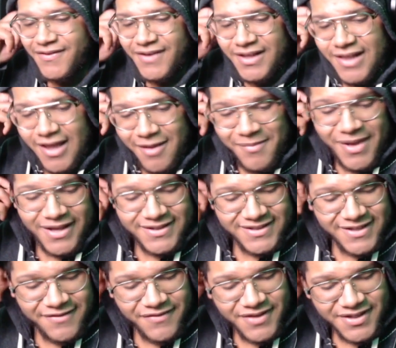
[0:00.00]
the climax
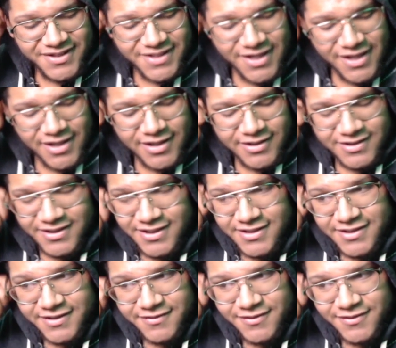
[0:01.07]
of this uh, season.